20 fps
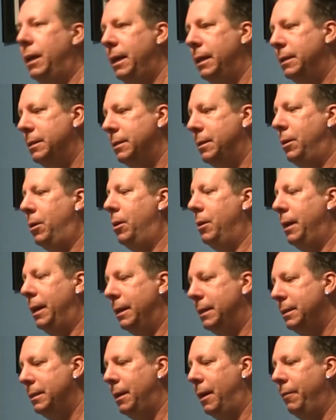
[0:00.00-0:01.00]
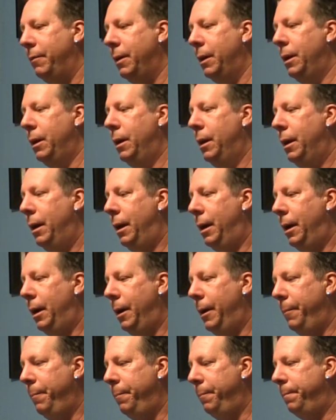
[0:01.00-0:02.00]
hints and all that stuff,
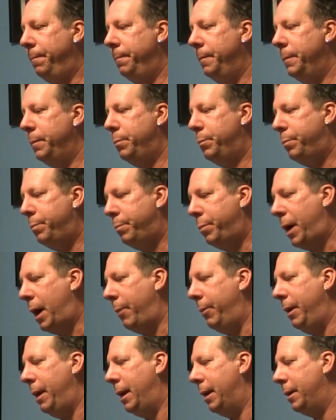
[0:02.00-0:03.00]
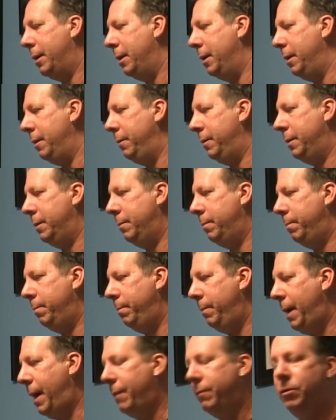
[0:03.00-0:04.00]
probably not going
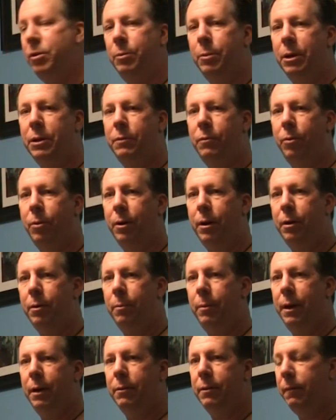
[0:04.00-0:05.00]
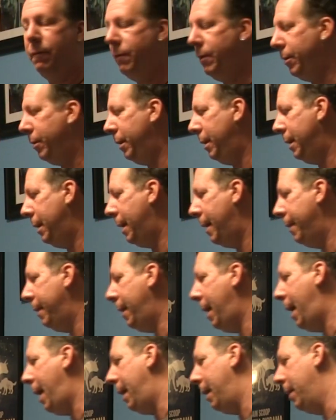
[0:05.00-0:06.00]
to have too much for you or be able to fill you in on
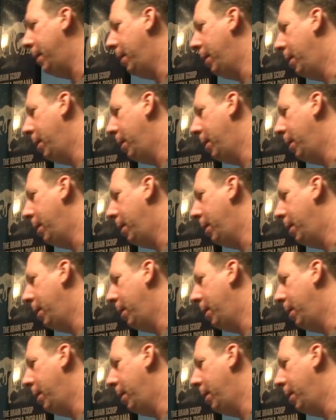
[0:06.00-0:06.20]
that.